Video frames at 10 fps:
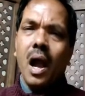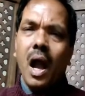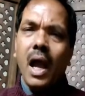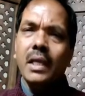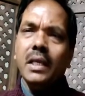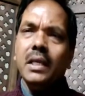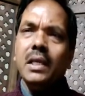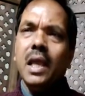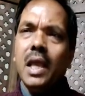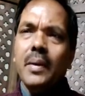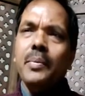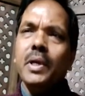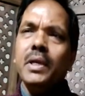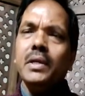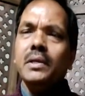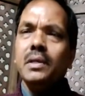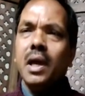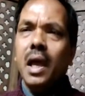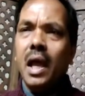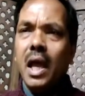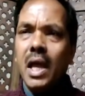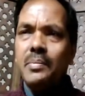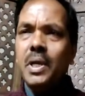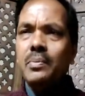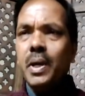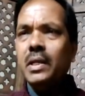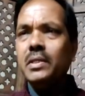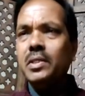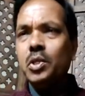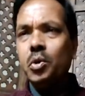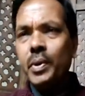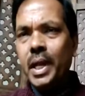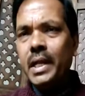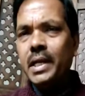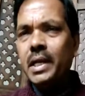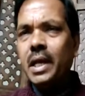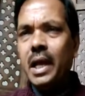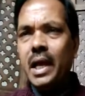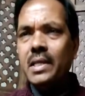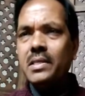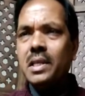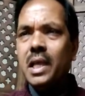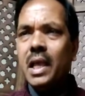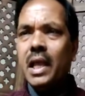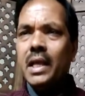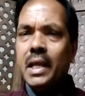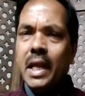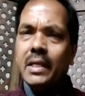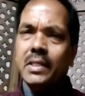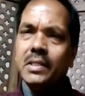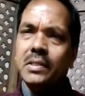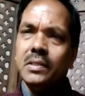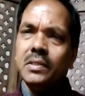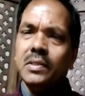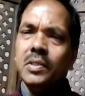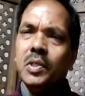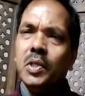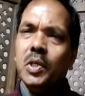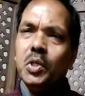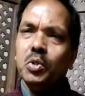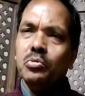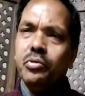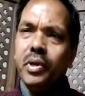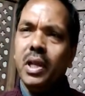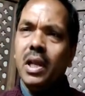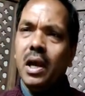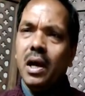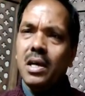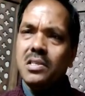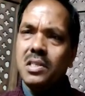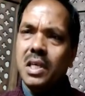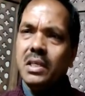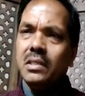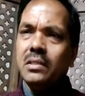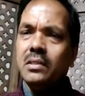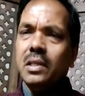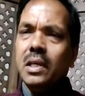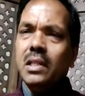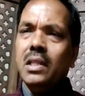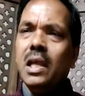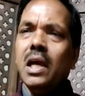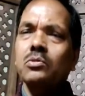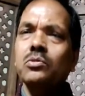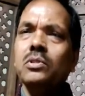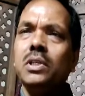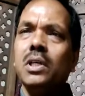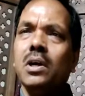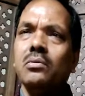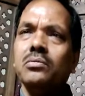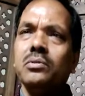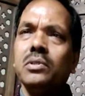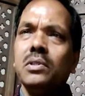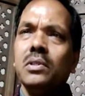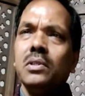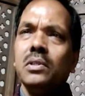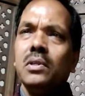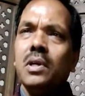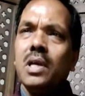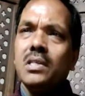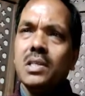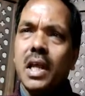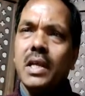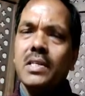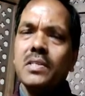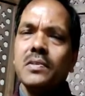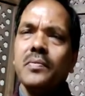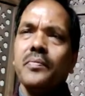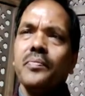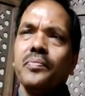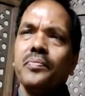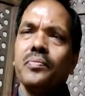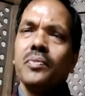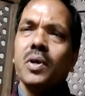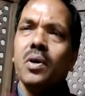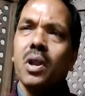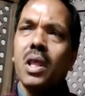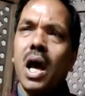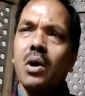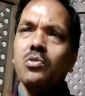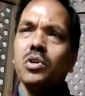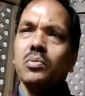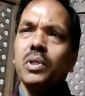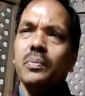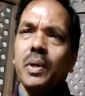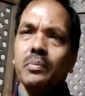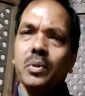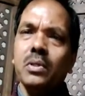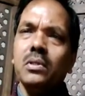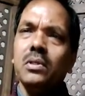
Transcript: I, AB, having been nominated as a candidate to fill a seat in the Council of Estates or the House of the People,